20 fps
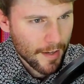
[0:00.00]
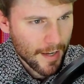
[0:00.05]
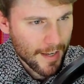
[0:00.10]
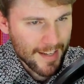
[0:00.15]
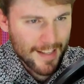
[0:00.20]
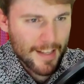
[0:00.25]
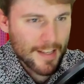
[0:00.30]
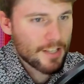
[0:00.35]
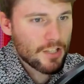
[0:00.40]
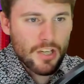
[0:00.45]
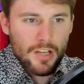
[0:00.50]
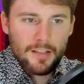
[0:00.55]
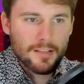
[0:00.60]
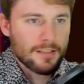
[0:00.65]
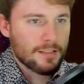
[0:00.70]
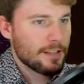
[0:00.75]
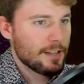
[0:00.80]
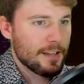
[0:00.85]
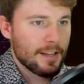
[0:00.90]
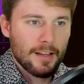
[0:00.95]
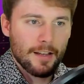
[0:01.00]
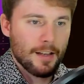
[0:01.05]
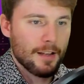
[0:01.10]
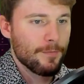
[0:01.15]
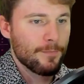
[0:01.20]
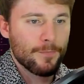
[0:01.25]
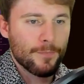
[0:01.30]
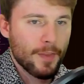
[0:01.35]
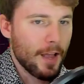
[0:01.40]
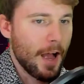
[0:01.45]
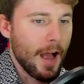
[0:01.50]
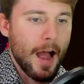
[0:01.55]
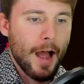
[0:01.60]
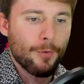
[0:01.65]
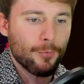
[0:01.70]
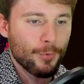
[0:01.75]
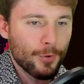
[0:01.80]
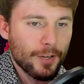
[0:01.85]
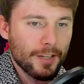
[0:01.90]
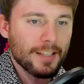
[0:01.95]
And I
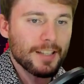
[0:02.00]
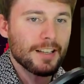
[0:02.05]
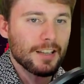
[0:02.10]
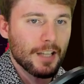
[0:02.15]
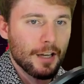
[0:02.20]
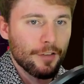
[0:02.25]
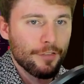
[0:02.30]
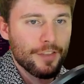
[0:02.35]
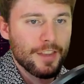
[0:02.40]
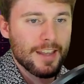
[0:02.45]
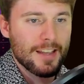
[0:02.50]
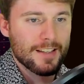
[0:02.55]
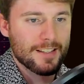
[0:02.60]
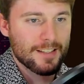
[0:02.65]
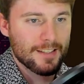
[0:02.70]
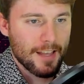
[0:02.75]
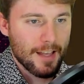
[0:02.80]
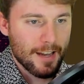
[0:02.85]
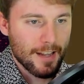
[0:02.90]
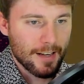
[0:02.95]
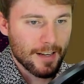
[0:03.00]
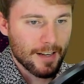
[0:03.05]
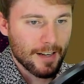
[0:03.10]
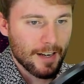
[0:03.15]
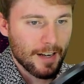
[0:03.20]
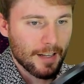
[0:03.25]
really love the aesthetic.